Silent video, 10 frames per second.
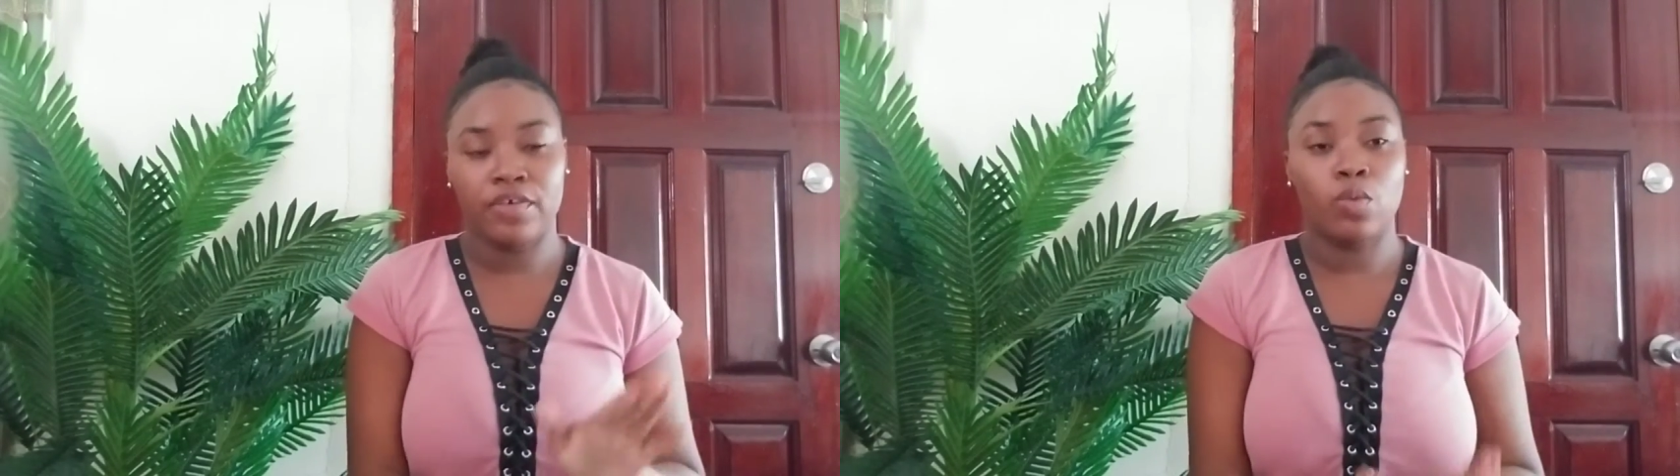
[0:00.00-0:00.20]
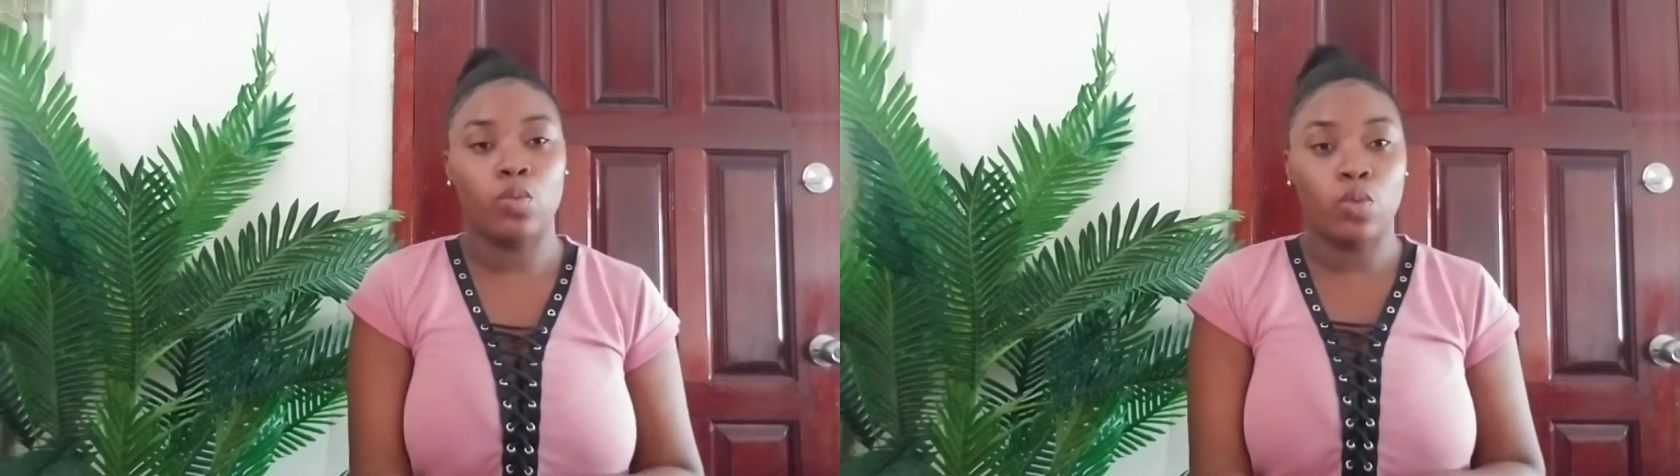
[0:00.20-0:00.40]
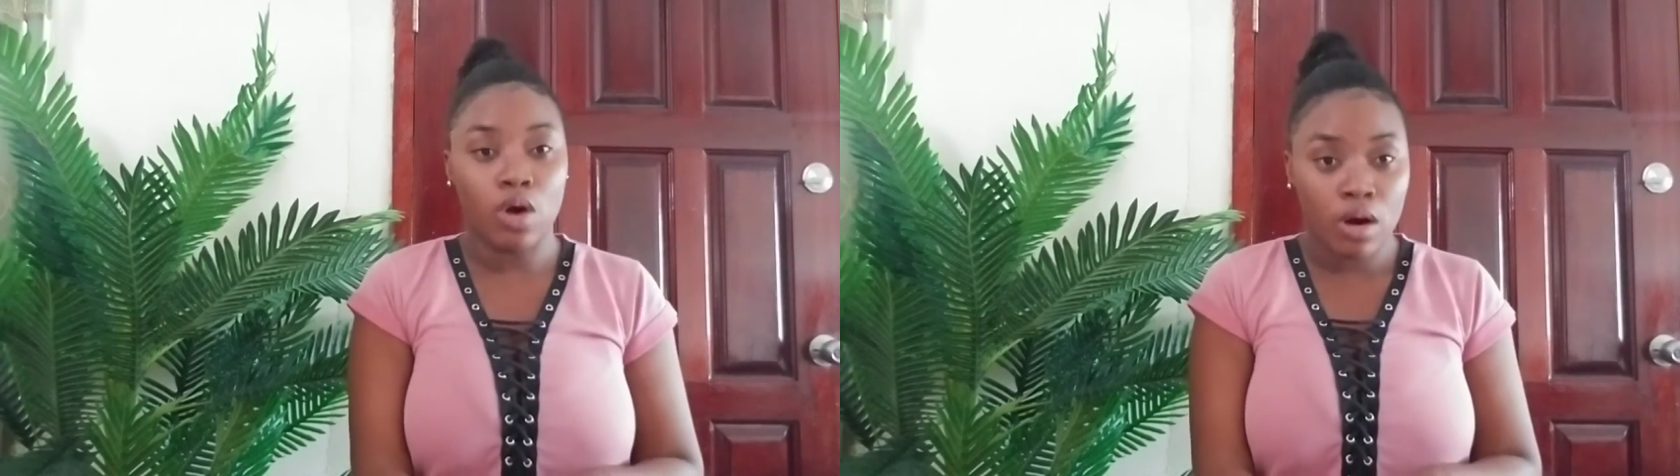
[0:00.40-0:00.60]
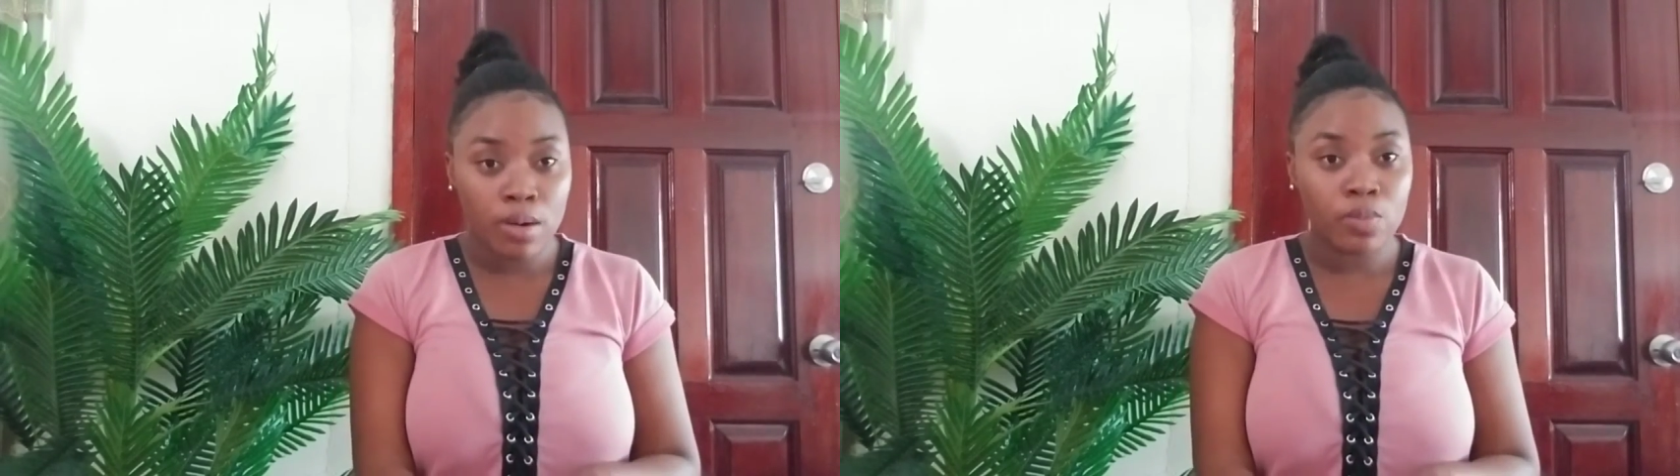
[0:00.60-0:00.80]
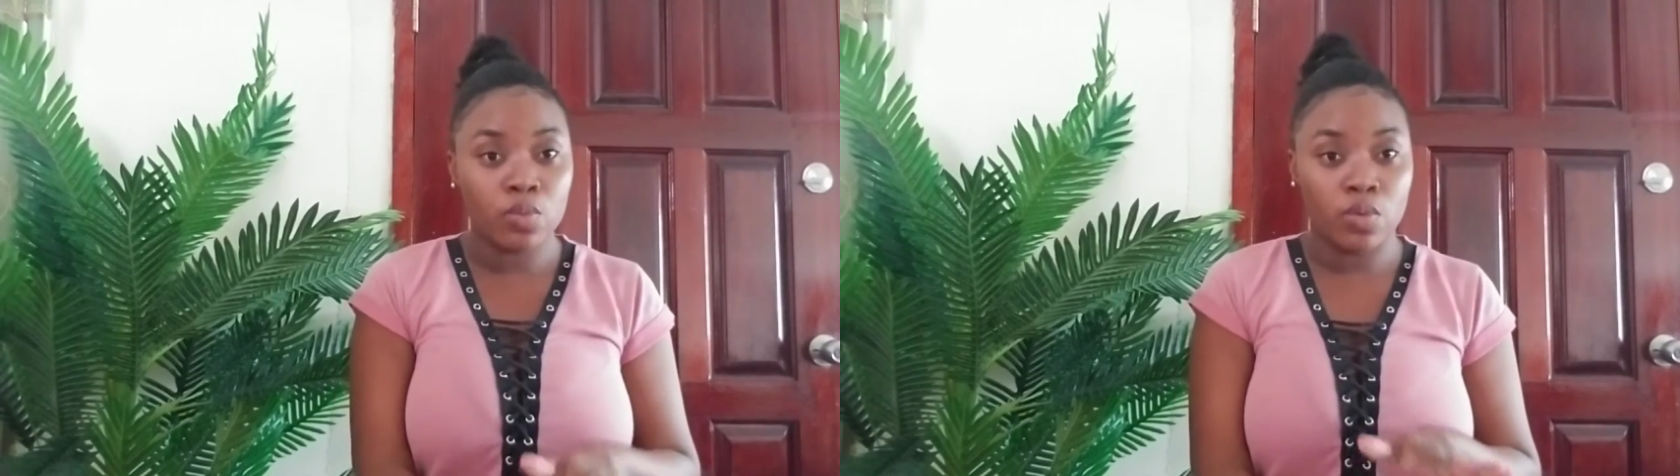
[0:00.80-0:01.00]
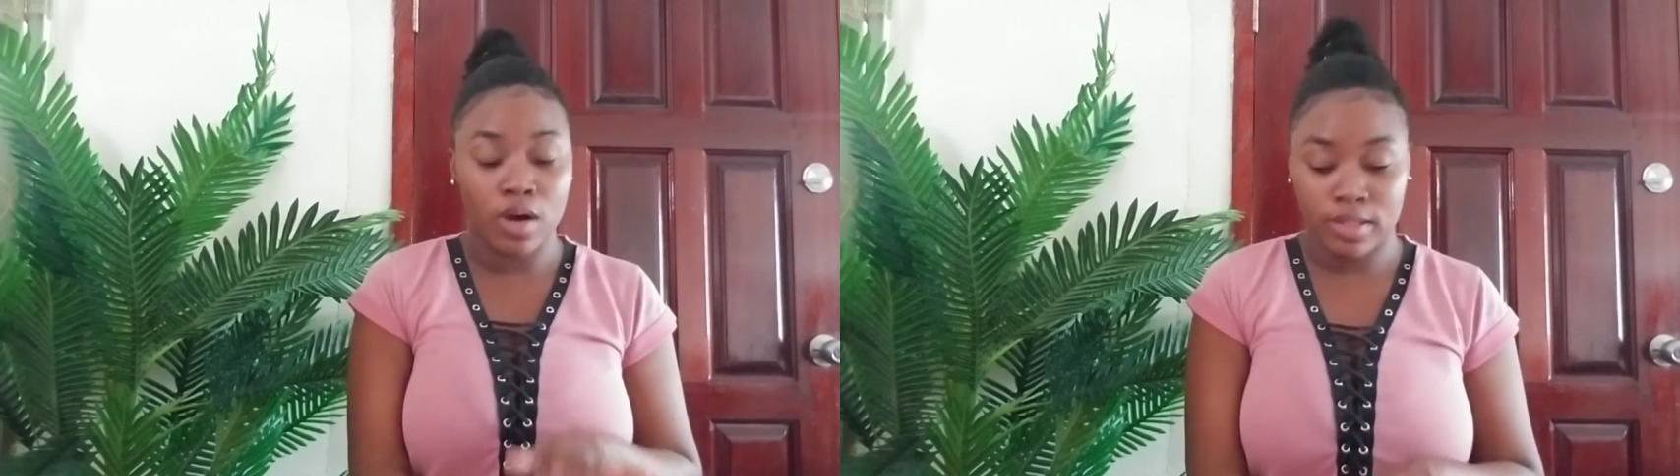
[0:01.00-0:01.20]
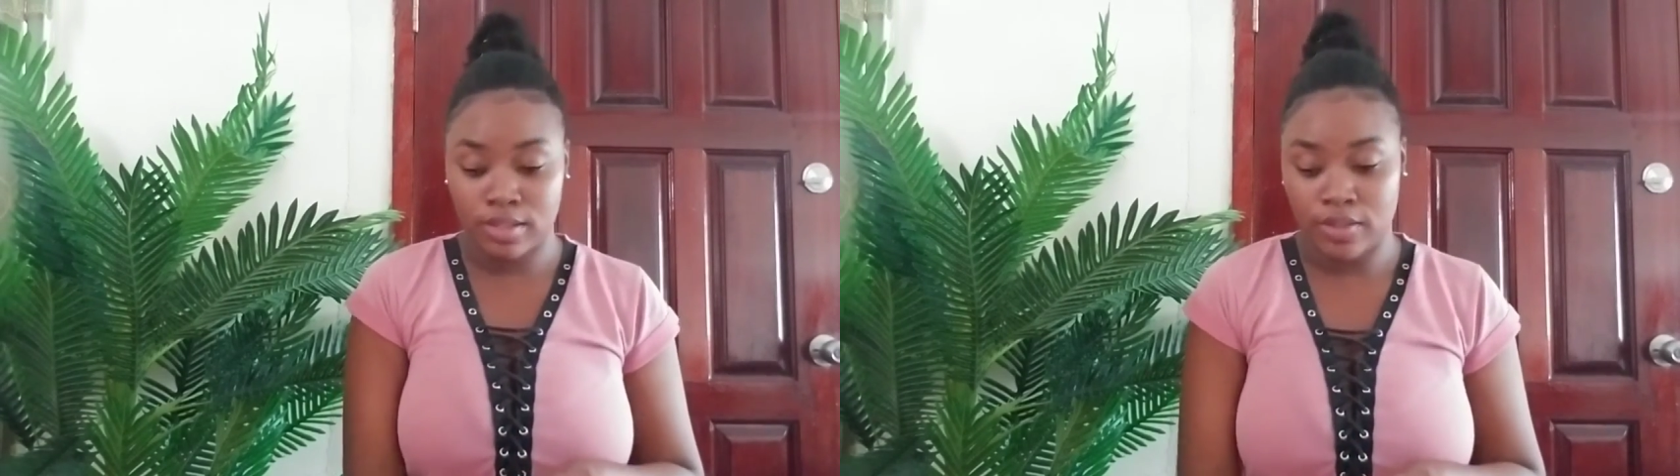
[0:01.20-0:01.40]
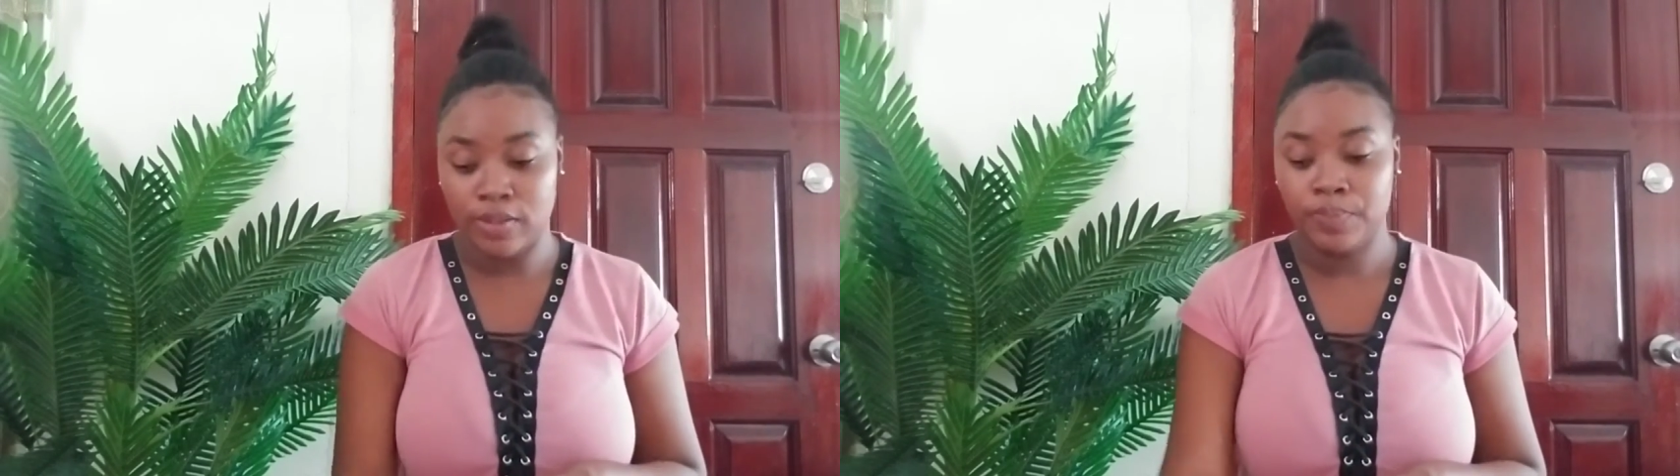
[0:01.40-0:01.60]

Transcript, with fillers: warm water.